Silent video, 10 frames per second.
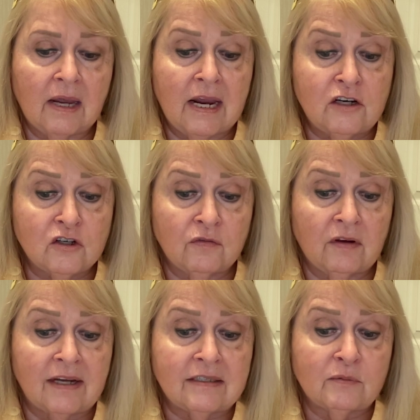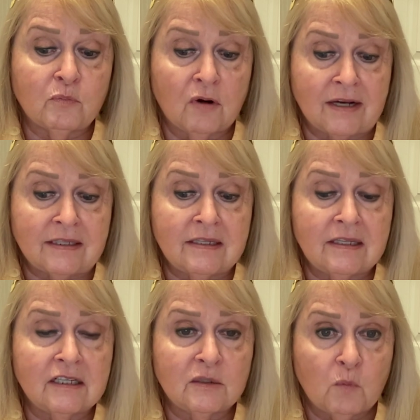Each of us present
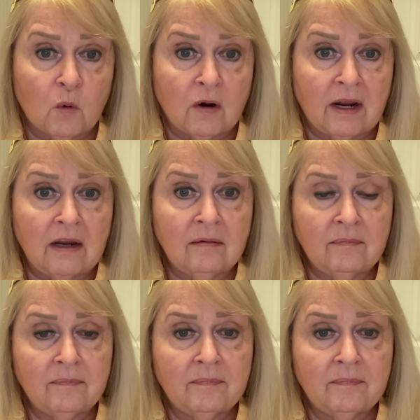this morning,